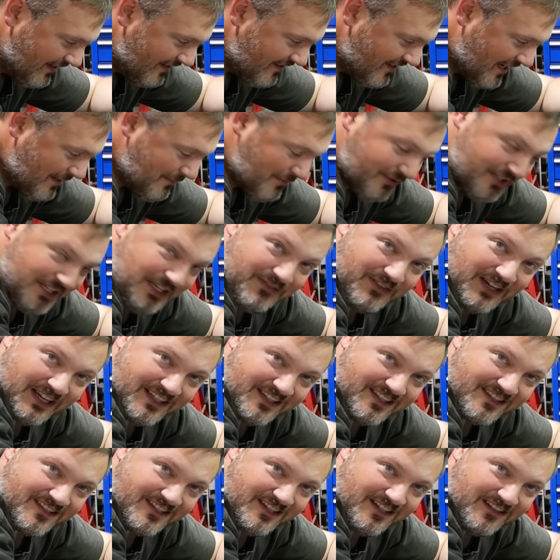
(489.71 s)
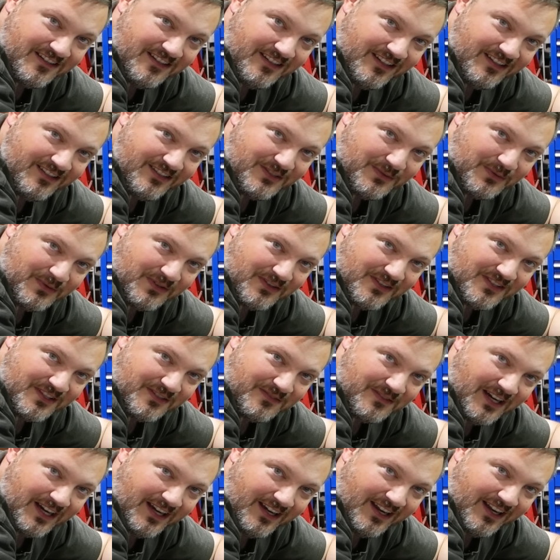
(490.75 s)
I believe I steered it towards the
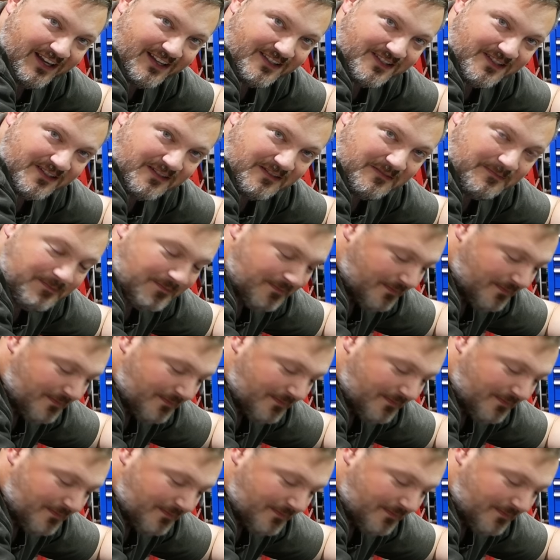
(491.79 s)
right answer.